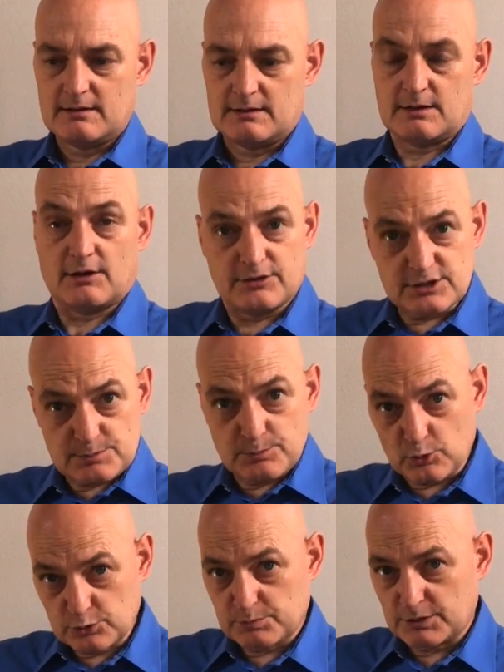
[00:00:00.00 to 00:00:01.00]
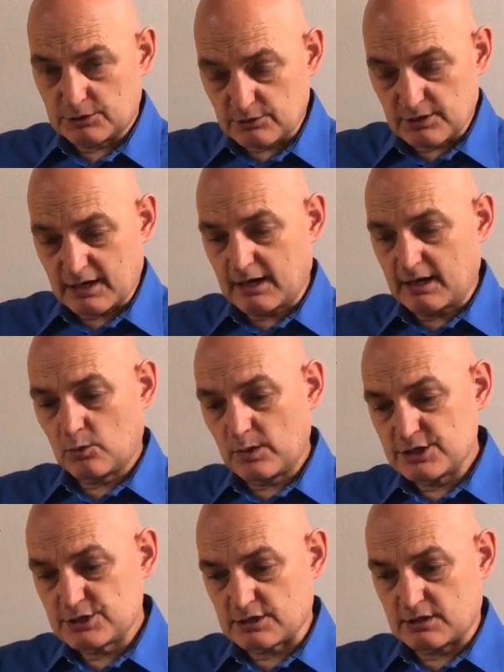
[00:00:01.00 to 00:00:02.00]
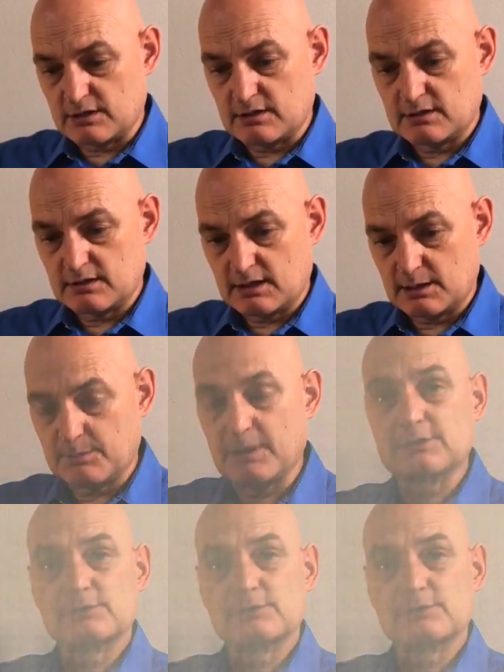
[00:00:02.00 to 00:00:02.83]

Now this brought me to the question about